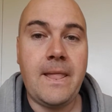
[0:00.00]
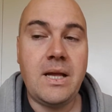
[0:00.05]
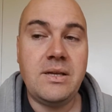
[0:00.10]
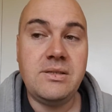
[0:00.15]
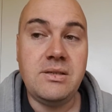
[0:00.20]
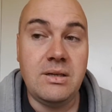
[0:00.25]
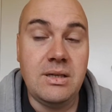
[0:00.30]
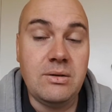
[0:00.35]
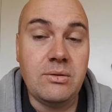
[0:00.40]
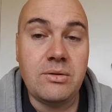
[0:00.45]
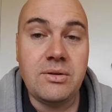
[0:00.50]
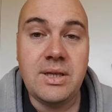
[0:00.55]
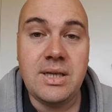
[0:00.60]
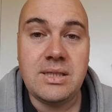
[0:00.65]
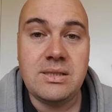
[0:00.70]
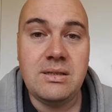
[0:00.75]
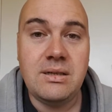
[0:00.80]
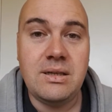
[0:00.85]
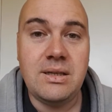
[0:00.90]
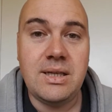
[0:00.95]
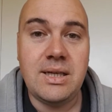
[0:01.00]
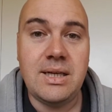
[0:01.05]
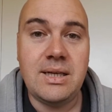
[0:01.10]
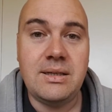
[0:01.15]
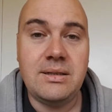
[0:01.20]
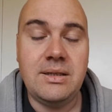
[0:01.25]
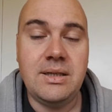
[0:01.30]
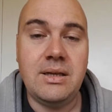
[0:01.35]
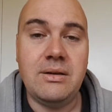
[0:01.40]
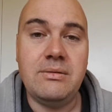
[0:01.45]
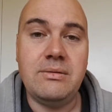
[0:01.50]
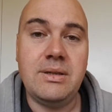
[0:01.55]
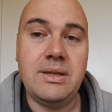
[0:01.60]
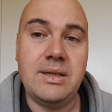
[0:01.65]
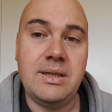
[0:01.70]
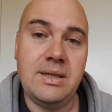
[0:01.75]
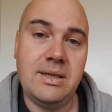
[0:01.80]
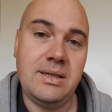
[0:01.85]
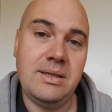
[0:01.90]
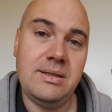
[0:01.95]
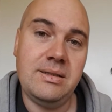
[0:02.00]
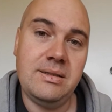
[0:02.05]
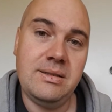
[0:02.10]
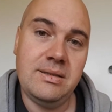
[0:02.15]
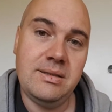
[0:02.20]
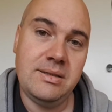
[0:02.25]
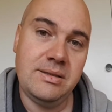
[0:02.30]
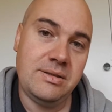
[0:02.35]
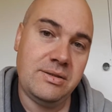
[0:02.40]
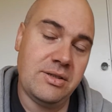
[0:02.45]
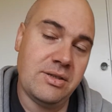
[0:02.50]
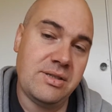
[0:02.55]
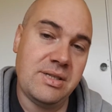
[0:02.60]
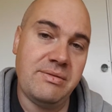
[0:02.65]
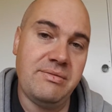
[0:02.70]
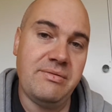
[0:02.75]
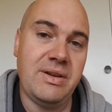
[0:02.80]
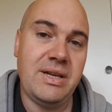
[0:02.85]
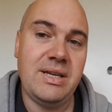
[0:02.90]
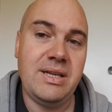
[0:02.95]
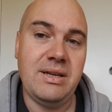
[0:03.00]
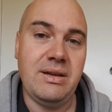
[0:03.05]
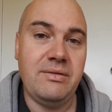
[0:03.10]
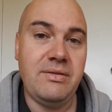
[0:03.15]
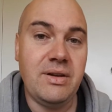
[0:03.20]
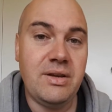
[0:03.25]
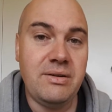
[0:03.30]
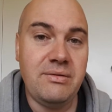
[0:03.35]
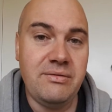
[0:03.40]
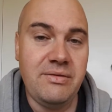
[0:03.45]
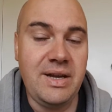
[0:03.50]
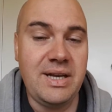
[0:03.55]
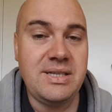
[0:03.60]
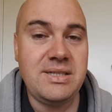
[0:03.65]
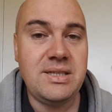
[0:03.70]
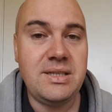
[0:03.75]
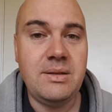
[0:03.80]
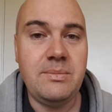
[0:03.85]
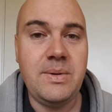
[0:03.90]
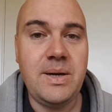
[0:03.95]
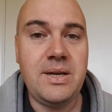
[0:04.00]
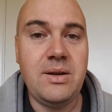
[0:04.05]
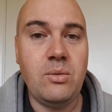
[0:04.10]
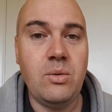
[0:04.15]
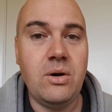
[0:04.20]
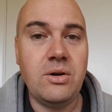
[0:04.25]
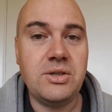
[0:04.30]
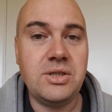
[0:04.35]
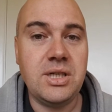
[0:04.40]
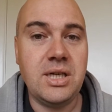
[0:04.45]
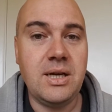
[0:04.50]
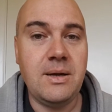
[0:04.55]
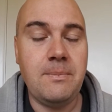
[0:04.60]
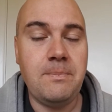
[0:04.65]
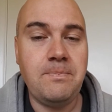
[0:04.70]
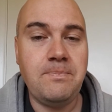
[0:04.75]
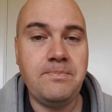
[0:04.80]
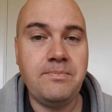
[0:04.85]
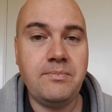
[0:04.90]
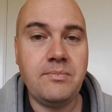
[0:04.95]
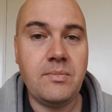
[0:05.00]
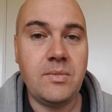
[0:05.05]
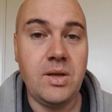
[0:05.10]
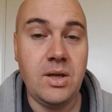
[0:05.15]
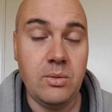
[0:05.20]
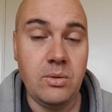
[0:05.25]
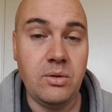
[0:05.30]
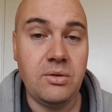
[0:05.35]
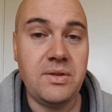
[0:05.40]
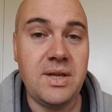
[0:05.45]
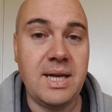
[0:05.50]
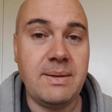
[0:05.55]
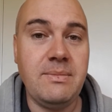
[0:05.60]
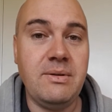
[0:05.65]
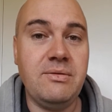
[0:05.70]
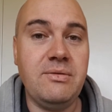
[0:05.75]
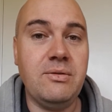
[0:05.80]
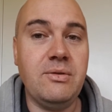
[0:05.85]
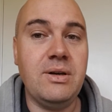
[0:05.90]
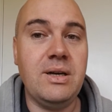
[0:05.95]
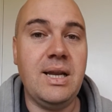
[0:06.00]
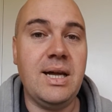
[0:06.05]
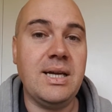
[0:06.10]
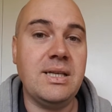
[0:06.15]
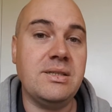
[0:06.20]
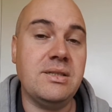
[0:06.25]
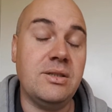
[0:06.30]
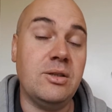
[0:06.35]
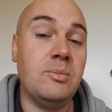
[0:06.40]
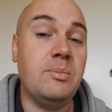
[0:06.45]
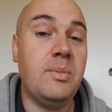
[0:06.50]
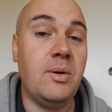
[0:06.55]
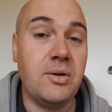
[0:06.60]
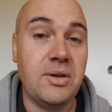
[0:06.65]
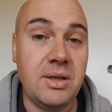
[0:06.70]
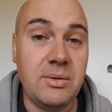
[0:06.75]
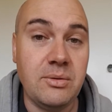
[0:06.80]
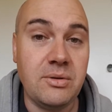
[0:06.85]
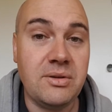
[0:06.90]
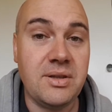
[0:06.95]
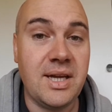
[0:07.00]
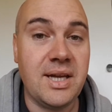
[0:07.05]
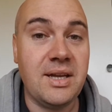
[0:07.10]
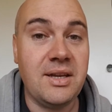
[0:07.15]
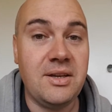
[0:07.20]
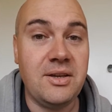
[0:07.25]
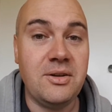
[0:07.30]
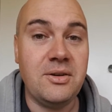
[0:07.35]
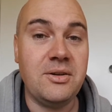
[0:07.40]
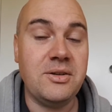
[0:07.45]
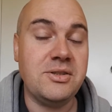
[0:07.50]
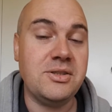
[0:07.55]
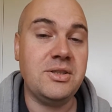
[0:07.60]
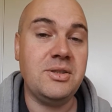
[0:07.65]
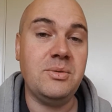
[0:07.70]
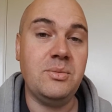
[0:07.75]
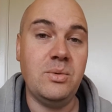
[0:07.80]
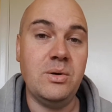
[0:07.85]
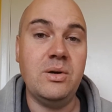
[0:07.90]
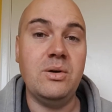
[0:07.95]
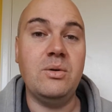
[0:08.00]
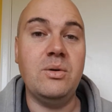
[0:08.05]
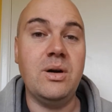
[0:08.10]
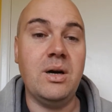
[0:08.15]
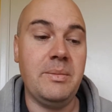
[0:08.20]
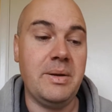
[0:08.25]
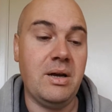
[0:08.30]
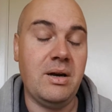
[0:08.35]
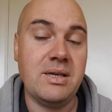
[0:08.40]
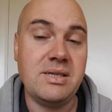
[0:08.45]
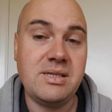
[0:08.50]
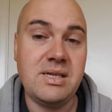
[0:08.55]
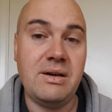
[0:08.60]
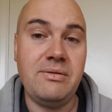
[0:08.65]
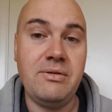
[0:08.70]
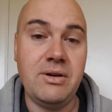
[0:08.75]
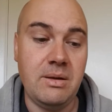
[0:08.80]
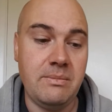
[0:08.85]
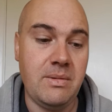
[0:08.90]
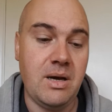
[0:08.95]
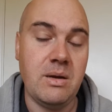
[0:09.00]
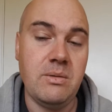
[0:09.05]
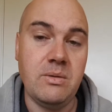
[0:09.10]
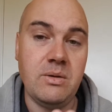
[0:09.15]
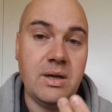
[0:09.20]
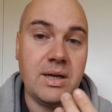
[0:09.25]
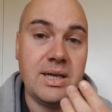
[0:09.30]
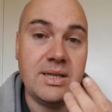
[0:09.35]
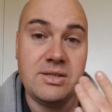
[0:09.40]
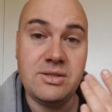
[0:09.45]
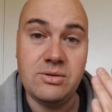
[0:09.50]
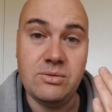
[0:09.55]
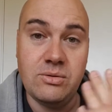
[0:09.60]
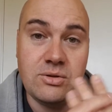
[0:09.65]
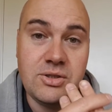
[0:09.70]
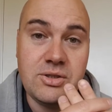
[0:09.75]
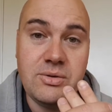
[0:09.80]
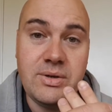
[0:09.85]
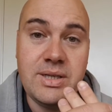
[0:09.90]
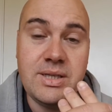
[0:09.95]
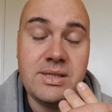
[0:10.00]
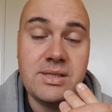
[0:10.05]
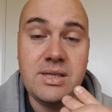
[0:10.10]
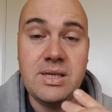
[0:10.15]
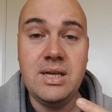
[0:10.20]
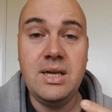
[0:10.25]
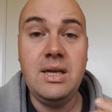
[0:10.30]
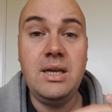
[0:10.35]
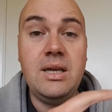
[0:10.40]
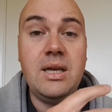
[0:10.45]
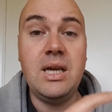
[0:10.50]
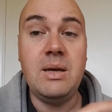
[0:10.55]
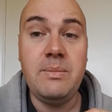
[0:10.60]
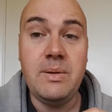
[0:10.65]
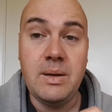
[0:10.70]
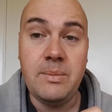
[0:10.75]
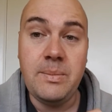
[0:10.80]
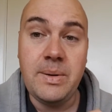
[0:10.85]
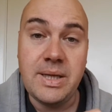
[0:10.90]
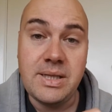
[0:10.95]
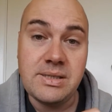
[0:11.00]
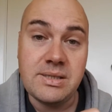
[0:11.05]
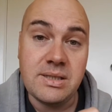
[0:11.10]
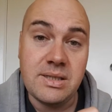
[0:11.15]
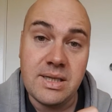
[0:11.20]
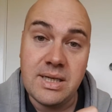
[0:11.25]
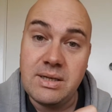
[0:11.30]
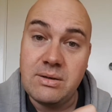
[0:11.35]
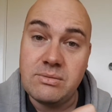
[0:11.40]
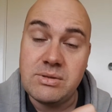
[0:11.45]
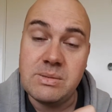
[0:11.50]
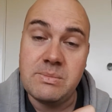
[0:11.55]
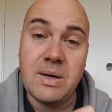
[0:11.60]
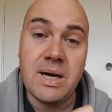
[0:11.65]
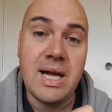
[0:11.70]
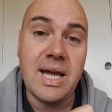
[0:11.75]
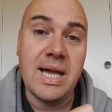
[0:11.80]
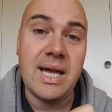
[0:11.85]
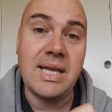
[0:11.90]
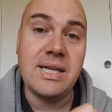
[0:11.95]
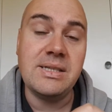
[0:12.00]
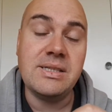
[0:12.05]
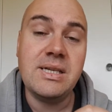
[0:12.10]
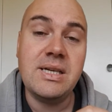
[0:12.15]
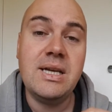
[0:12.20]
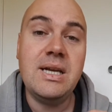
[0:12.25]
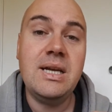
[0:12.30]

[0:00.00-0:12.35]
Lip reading: So little things like that, you know, just, you know, if you can invest in a better washer, you will thank me for it later. Your body will thank you, because you will. I mean, I suffer at the moment. I get sore joints, get a bit of pins and needles in my hands.